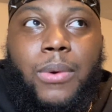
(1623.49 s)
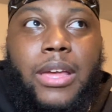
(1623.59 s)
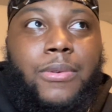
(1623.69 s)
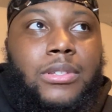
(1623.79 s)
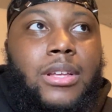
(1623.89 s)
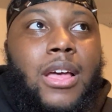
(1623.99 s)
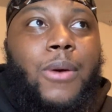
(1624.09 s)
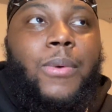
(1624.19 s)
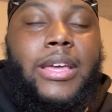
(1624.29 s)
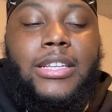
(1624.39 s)
what he was
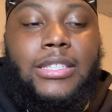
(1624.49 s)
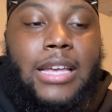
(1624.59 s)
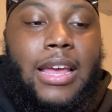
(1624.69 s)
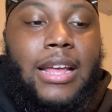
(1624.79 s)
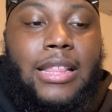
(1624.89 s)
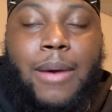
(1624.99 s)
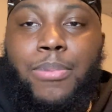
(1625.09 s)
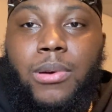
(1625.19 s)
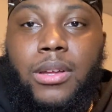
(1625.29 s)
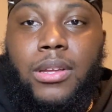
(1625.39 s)
what he said at that
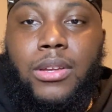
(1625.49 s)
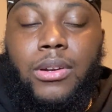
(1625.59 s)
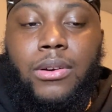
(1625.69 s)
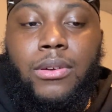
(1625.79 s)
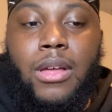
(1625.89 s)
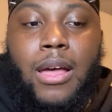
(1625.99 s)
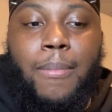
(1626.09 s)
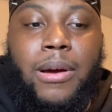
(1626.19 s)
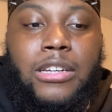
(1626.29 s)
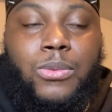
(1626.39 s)
point, you know?
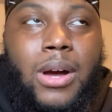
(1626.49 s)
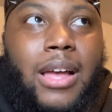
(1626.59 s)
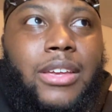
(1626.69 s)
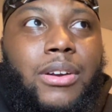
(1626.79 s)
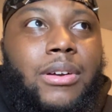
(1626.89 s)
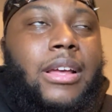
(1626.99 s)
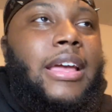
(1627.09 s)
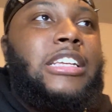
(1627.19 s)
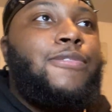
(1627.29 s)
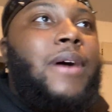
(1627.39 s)
Because why? You know,
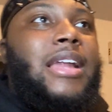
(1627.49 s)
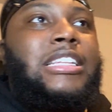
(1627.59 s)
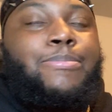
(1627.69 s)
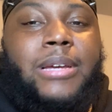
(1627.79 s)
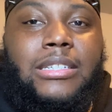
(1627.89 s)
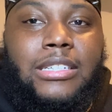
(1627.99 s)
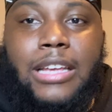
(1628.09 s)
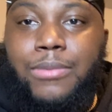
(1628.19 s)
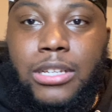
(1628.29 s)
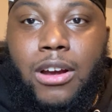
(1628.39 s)
his father's business,
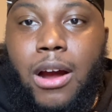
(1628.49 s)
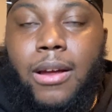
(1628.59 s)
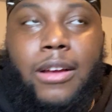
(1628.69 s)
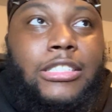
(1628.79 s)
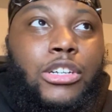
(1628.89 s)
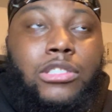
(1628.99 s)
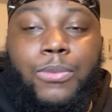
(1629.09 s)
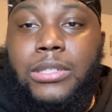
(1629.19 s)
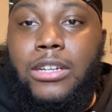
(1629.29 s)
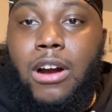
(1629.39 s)
he was a car Joseph
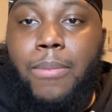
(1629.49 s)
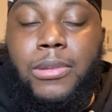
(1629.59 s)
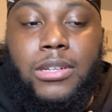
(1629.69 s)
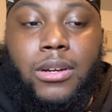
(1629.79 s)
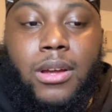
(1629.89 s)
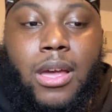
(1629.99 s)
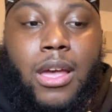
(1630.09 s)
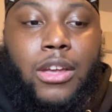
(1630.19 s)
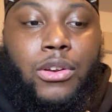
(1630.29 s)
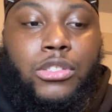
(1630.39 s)
was a carpenter.
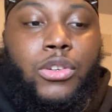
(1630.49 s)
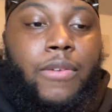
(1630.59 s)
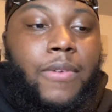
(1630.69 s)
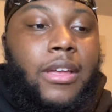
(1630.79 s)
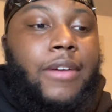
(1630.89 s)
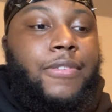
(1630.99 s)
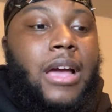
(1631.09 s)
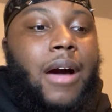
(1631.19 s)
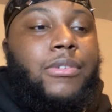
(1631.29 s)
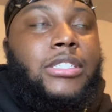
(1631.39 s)
You know, so if if
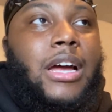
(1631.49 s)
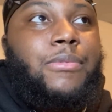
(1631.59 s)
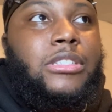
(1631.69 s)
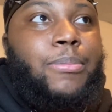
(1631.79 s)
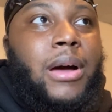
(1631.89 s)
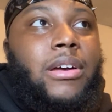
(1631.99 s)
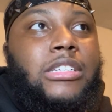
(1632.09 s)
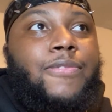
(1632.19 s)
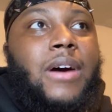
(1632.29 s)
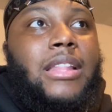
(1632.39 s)
Yahushai was about
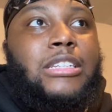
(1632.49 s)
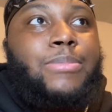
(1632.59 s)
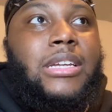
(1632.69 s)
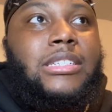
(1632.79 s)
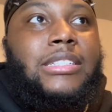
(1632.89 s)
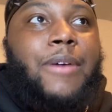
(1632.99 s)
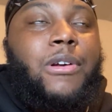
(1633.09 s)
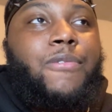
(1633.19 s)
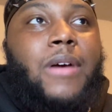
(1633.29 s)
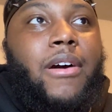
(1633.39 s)
his father's business, they
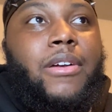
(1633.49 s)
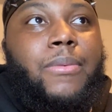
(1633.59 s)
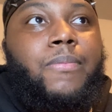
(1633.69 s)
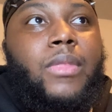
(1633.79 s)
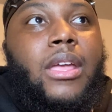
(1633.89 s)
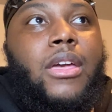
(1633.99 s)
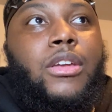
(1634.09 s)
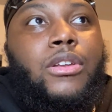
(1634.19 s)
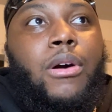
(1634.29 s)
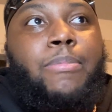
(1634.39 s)
would have found him,
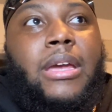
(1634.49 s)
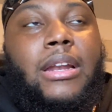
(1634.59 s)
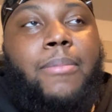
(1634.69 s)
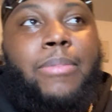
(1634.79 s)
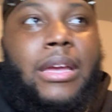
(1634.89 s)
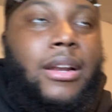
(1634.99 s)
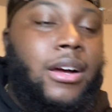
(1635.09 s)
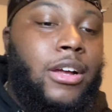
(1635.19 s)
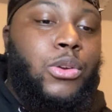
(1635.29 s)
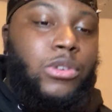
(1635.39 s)
you know, being being
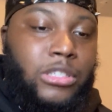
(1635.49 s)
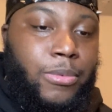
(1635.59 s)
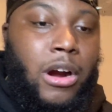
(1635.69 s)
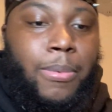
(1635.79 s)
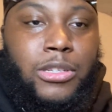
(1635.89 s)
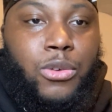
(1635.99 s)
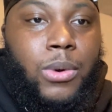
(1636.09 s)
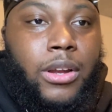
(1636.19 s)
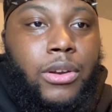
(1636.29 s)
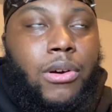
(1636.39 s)
uh doing some carpenter
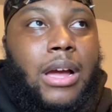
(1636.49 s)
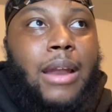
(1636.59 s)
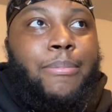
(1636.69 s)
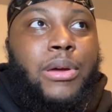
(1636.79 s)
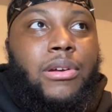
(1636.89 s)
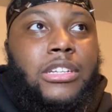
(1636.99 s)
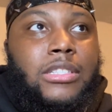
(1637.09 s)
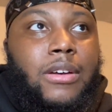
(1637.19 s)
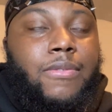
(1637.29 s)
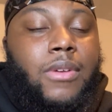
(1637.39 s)
work, you know, kind of building
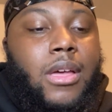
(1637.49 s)
stuff,